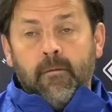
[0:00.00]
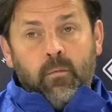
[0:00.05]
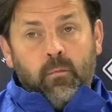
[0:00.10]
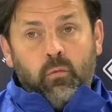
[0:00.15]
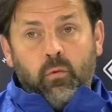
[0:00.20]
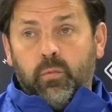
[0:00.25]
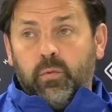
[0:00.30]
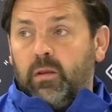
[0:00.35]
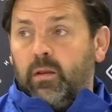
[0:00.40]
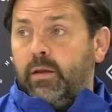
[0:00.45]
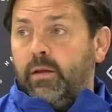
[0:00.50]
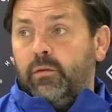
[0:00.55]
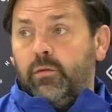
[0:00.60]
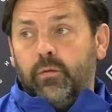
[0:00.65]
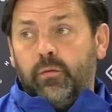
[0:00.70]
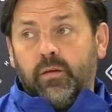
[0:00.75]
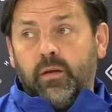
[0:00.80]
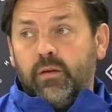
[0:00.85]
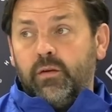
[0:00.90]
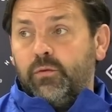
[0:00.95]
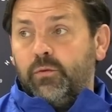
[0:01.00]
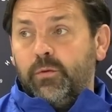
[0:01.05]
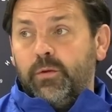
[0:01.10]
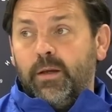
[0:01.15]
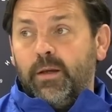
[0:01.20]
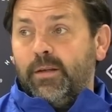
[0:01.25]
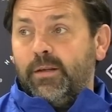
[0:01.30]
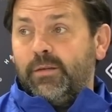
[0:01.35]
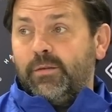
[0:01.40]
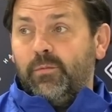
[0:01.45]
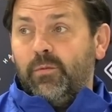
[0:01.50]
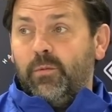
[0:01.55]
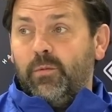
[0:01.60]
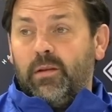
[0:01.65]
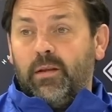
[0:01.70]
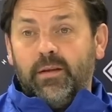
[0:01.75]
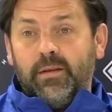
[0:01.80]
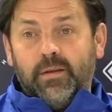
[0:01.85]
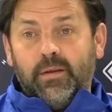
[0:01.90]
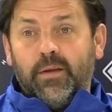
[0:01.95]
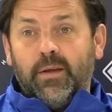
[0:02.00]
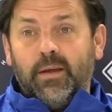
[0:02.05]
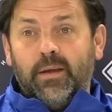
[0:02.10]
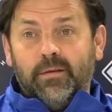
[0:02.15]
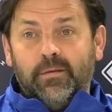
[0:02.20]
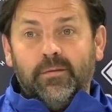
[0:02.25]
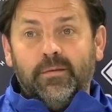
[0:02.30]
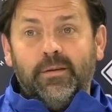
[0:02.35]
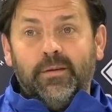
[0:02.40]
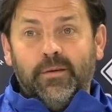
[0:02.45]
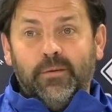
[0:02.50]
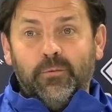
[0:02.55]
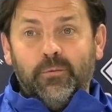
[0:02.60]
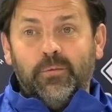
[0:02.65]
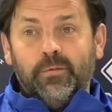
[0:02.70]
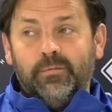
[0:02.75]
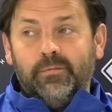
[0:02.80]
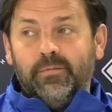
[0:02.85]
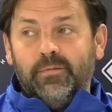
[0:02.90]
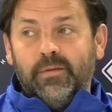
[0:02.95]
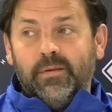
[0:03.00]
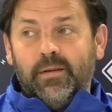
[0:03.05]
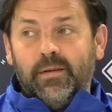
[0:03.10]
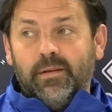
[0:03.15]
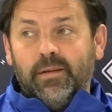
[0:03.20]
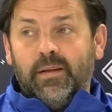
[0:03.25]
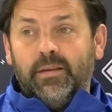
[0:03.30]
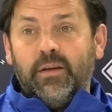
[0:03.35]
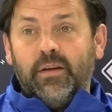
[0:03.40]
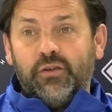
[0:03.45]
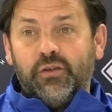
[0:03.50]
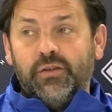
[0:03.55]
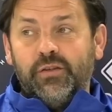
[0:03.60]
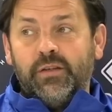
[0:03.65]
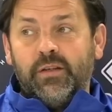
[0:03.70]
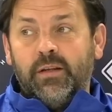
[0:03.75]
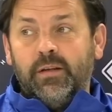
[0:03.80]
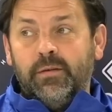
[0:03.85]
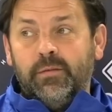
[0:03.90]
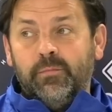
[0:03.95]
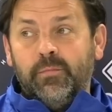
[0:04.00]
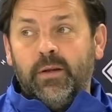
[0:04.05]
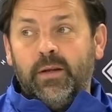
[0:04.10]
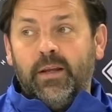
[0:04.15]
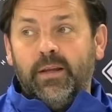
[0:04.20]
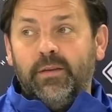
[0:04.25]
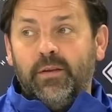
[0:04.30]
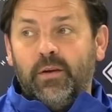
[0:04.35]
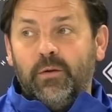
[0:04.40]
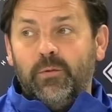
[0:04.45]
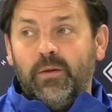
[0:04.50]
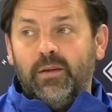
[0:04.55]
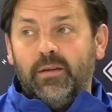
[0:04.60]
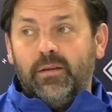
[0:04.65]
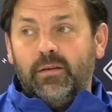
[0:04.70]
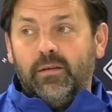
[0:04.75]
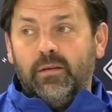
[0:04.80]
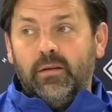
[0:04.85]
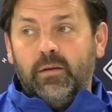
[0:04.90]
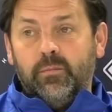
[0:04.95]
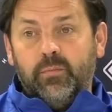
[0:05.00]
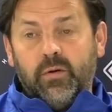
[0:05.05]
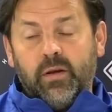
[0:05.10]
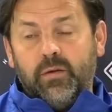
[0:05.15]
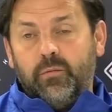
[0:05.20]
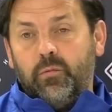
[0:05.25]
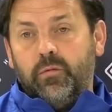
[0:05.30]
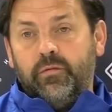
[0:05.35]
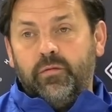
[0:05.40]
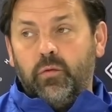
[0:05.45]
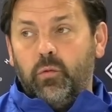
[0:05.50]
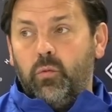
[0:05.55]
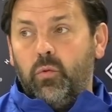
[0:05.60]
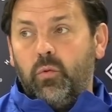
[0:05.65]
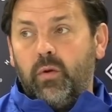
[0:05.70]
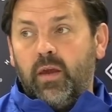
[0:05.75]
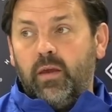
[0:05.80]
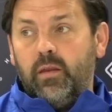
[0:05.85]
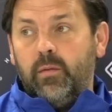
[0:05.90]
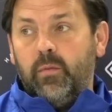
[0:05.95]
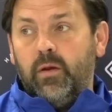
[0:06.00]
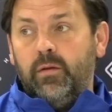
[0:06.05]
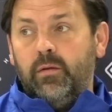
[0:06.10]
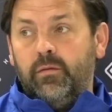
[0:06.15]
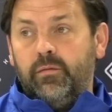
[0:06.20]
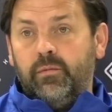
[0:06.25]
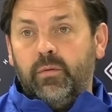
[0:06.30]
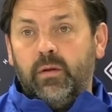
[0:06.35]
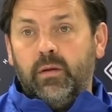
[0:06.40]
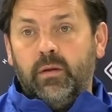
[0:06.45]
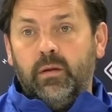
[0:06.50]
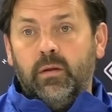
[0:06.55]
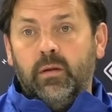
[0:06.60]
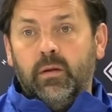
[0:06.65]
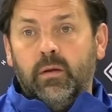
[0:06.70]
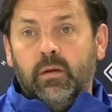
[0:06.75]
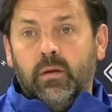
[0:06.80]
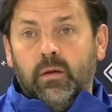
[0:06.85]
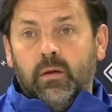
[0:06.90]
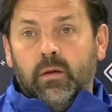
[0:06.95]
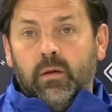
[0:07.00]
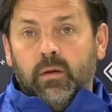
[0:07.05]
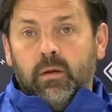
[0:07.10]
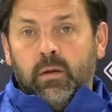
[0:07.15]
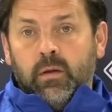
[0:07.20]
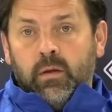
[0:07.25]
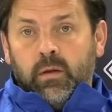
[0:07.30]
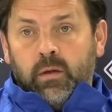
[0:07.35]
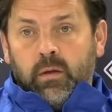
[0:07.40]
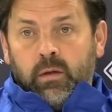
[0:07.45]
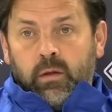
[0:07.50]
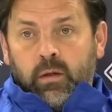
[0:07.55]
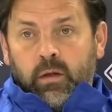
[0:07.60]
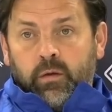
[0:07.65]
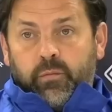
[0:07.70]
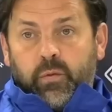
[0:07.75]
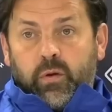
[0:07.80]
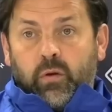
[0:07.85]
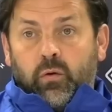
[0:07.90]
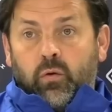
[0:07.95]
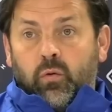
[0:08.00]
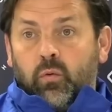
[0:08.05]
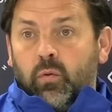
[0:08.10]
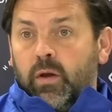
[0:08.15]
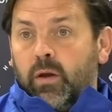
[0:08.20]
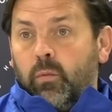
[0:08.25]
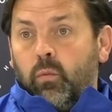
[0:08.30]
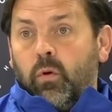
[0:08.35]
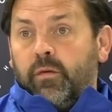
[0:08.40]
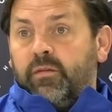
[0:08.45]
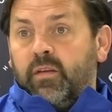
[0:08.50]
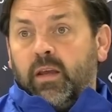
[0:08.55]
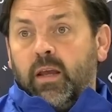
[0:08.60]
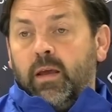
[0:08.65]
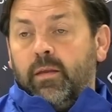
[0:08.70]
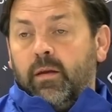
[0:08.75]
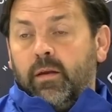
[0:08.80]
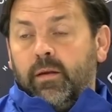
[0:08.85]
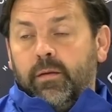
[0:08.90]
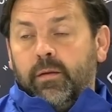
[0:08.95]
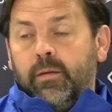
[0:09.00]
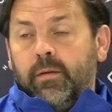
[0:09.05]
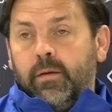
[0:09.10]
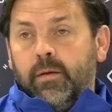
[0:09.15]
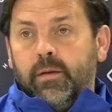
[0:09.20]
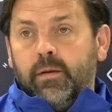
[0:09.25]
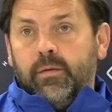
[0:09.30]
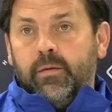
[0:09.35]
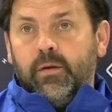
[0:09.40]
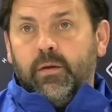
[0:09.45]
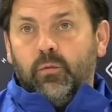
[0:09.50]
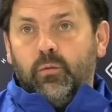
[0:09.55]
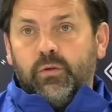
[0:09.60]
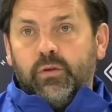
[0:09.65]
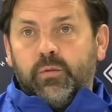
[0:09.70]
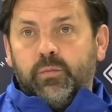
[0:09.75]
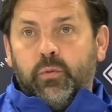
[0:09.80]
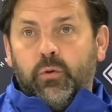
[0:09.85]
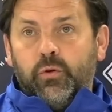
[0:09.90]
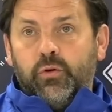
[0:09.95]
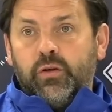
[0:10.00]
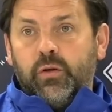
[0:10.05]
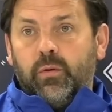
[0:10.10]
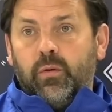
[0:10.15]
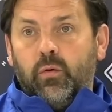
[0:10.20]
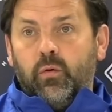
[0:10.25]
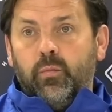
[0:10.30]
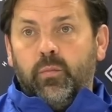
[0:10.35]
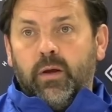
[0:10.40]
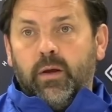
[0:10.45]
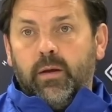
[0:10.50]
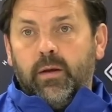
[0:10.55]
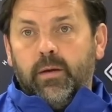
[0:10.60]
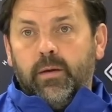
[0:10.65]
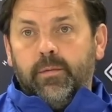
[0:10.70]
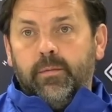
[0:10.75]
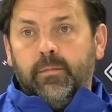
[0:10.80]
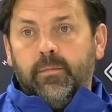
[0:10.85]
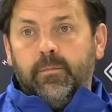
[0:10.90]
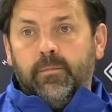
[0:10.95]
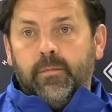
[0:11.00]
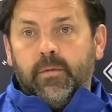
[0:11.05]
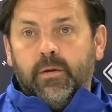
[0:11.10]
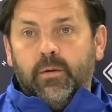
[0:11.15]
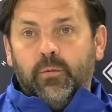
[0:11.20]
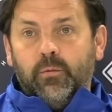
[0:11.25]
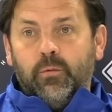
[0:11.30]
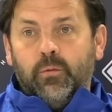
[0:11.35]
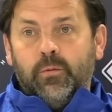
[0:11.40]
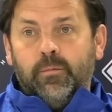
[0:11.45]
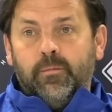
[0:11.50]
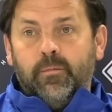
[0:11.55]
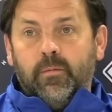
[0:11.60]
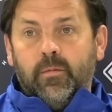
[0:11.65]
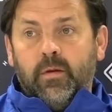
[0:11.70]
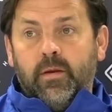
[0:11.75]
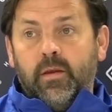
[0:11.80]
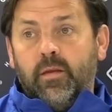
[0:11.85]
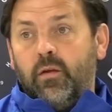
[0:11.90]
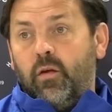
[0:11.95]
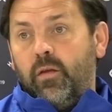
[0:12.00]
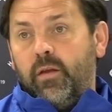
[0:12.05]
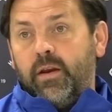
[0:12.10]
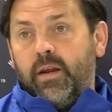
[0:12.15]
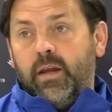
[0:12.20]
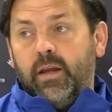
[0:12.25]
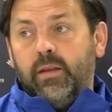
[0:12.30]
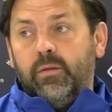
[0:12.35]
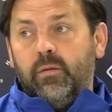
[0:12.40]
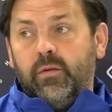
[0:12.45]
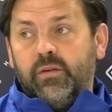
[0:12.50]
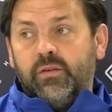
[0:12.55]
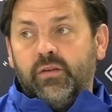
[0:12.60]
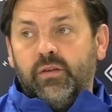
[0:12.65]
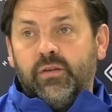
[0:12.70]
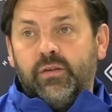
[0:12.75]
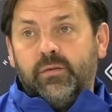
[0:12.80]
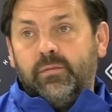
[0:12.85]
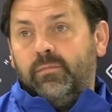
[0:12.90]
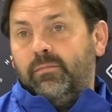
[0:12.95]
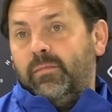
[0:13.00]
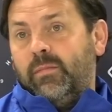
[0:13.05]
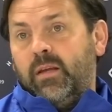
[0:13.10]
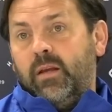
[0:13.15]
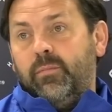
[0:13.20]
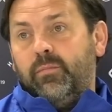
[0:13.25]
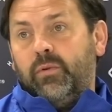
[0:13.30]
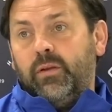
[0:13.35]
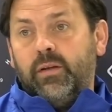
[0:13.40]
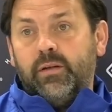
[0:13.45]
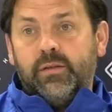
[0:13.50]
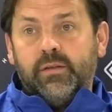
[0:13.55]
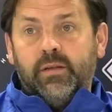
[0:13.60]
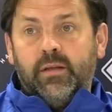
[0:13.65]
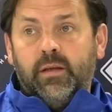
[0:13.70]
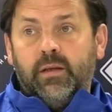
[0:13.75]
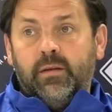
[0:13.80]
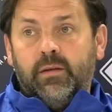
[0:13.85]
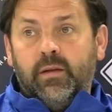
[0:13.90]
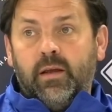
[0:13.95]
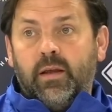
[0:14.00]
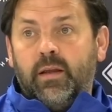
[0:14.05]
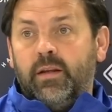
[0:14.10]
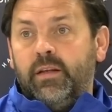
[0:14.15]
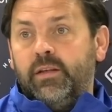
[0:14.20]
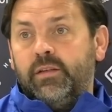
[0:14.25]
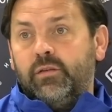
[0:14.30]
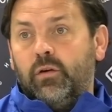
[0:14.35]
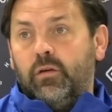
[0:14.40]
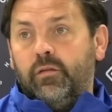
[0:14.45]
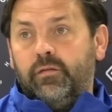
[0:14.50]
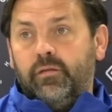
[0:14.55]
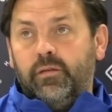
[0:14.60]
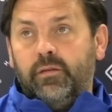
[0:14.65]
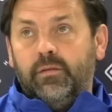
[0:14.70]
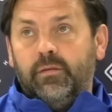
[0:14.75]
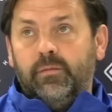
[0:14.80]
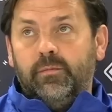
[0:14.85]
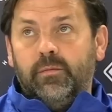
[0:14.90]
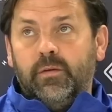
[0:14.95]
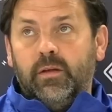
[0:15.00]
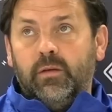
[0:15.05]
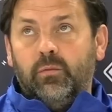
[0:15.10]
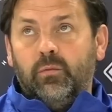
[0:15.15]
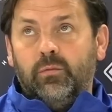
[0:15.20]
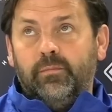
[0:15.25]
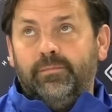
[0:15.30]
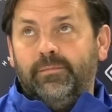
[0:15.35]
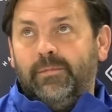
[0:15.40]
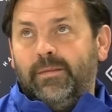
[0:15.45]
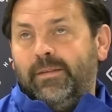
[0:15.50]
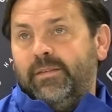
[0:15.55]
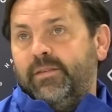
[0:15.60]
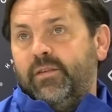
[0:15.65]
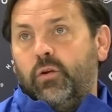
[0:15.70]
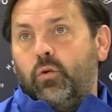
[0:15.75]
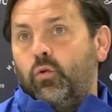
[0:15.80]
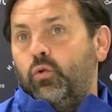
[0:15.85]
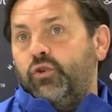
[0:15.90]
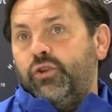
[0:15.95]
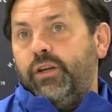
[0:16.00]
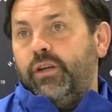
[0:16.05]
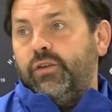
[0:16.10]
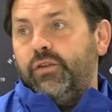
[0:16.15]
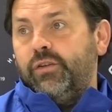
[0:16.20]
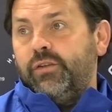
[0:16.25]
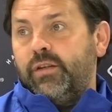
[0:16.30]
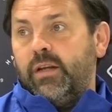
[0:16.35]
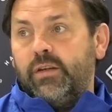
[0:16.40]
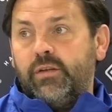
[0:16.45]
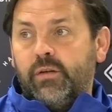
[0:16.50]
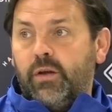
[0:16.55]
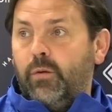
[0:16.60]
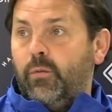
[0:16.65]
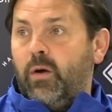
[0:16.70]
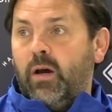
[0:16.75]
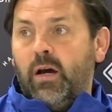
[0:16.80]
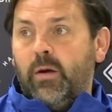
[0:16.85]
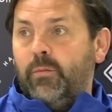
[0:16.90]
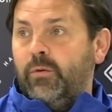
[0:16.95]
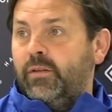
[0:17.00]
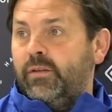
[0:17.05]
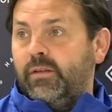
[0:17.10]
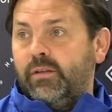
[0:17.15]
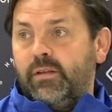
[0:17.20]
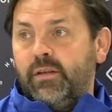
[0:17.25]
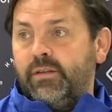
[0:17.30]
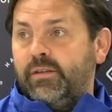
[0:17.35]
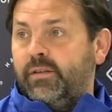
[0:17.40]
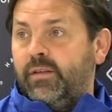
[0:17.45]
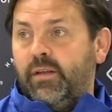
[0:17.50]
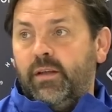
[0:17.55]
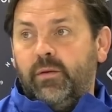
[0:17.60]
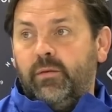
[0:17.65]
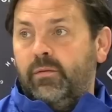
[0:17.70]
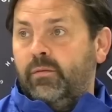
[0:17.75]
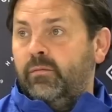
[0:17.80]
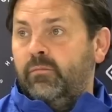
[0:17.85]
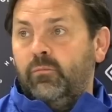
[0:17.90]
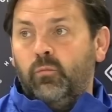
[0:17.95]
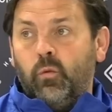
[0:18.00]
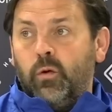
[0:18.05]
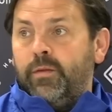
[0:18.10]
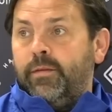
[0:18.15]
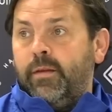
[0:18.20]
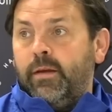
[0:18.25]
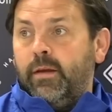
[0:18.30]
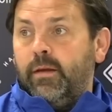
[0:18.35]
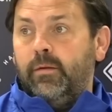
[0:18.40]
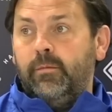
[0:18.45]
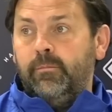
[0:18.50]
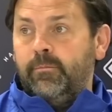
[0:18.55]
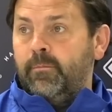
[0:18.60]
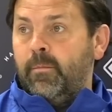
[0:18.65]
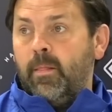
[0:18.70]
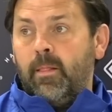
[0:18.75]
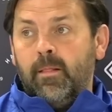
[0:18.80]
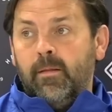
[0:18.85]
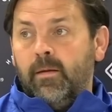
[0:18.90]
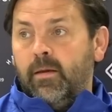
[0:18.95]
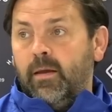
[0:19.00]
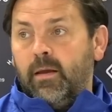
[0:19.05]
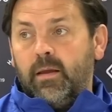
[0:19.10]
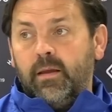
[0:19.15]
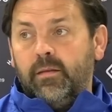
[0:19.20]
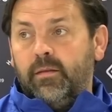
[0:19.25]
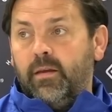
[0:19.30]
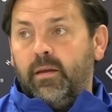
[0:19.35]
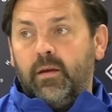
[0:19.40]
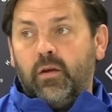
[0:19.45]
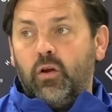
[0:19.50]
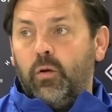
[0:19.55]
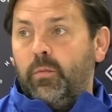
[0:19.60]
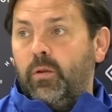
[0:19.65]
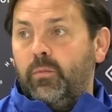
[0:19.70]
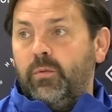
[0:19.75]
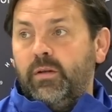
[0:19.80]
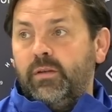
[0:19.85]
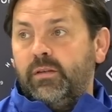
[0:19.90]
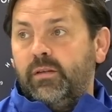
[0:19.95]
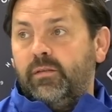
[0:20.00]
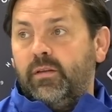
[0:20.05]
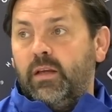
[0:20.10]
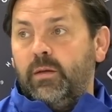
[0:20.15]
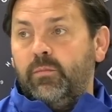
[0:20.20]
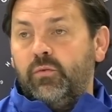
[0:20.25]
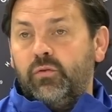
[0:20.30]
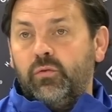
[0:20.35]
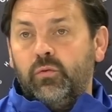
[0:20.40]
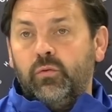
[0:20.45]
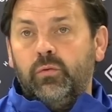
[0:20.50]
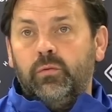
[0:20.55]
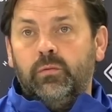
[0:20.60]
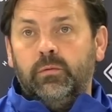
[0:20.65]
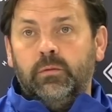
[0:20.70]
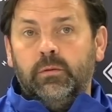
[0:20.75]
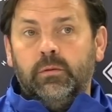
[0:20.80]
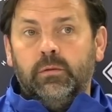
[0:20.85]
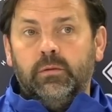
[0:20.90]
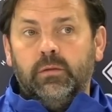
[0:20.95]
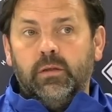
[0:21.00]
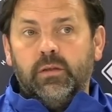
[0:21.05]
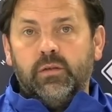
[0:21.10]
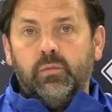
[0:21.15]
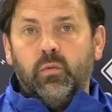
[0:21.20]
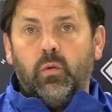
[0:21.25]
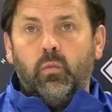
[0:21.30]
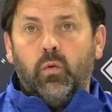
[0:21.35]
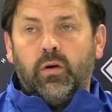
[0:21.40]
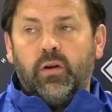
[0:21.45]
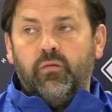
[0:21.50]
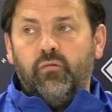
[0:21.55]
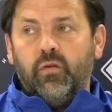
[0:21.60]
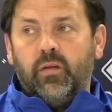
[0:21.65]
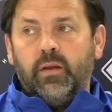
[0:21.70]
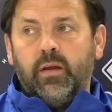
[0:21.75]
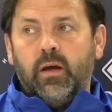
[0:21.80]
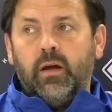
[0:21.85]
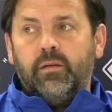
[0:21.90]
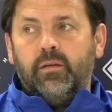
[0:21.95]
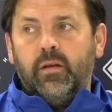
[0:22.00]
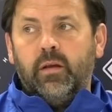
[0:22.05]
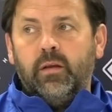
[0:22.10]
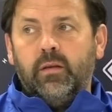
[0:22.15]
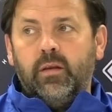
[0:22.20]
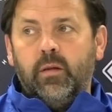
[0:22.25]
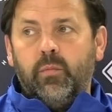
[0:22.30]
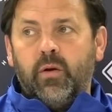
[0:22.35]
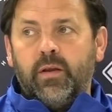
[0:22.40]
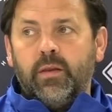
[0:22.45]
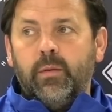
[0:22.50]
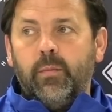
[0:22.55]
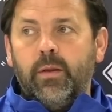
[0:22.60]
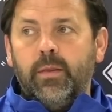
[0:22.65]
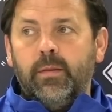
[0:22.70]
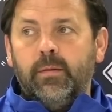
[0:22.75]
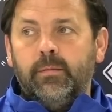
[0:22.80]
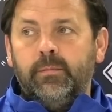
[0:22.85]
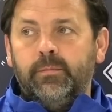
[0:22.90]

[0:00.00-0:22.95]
We would like to think so, yes. We would like to get the additions in by the end of the week. And I'm pretty hopeful we'll get them in if we can all work together and just push a little bit and at the other end it's just getting players to agree stuff it's negotiations, that's how it happens. It doesn't take one day, it can take a couple of weeks at times, so that's we're working really hard to bring them in.